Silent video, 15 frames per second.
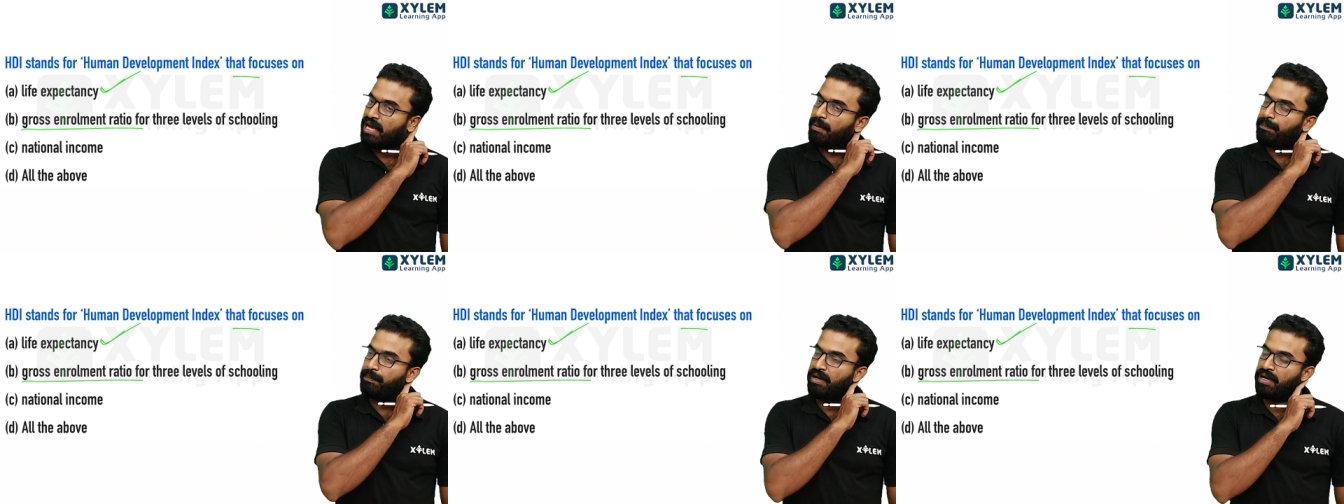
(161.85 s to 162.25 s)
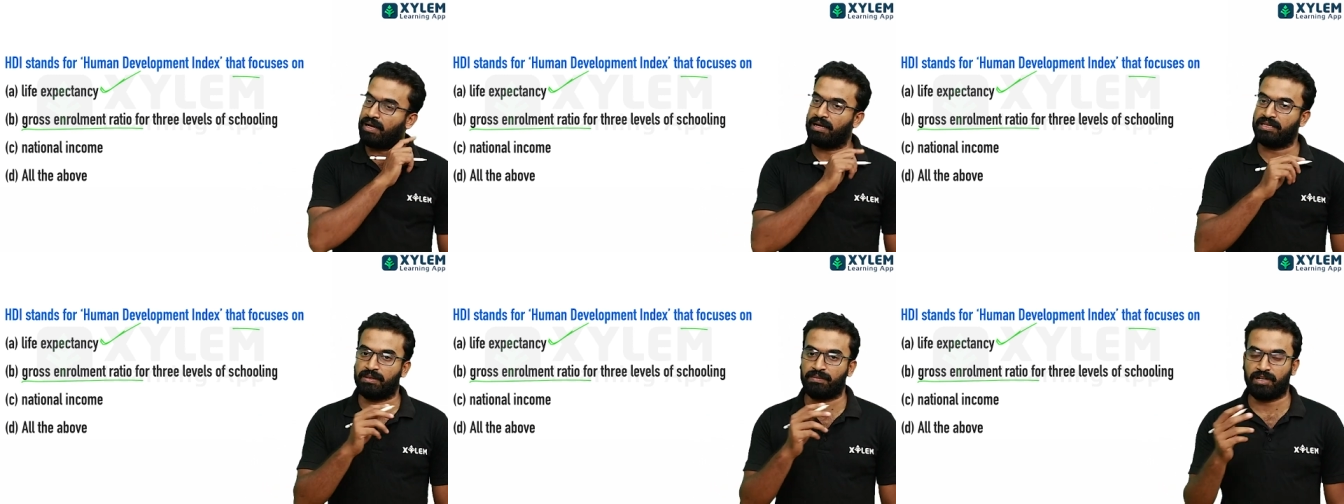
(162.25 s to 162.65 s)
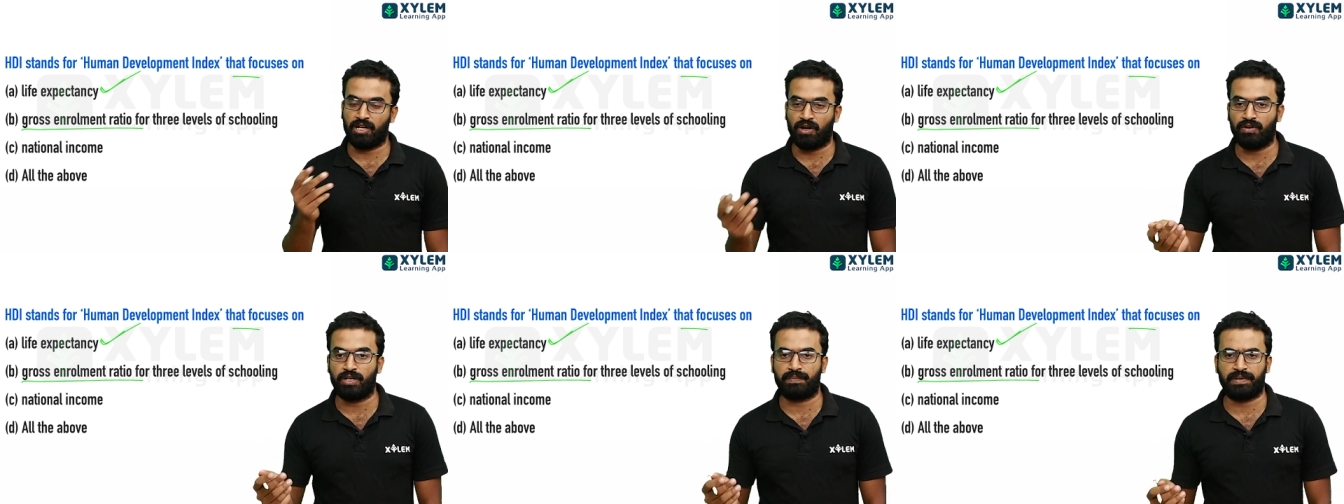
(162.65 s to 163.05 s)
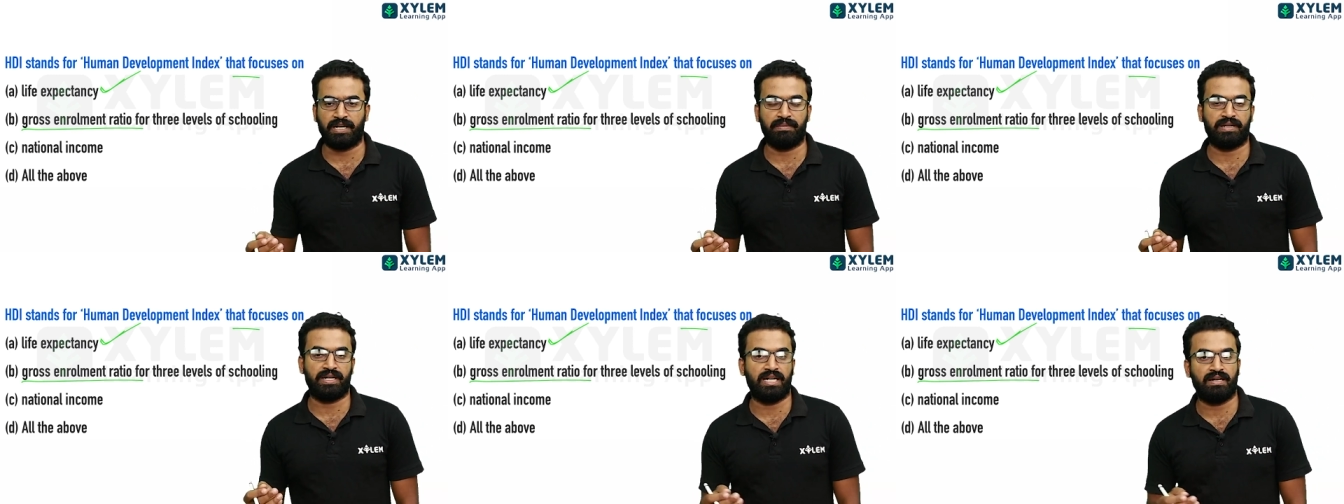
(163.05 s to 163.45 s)
Up, uh, lower
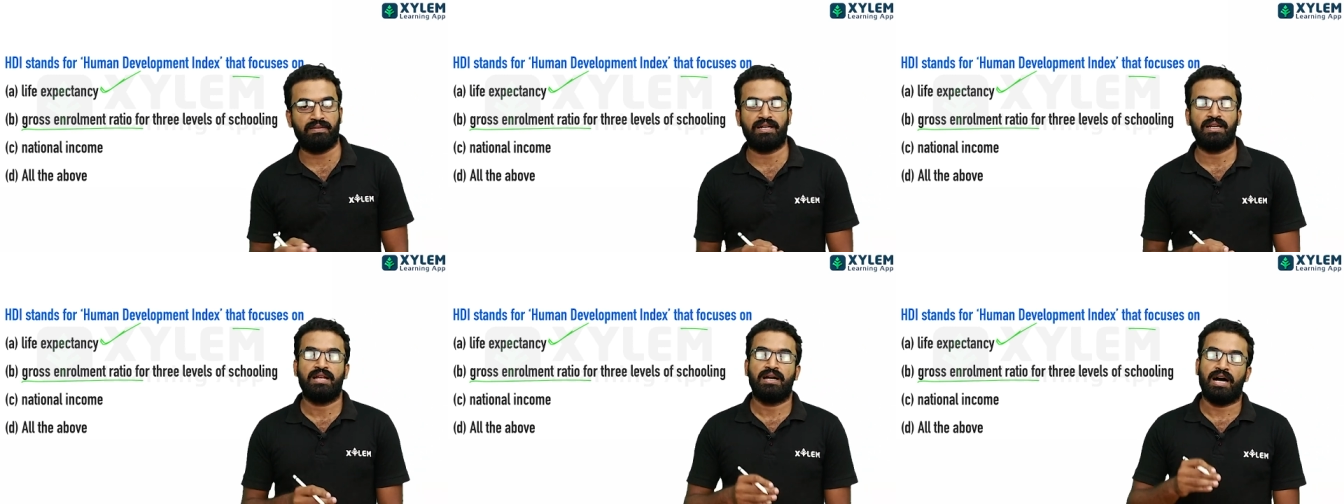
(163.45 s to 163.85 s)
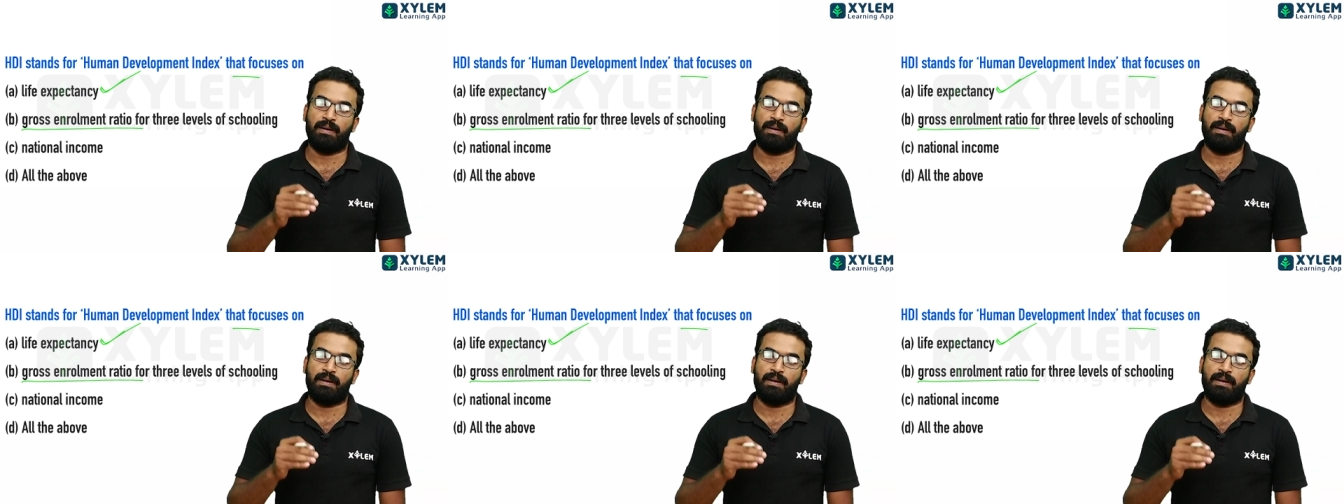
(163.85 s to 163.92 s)
primary level,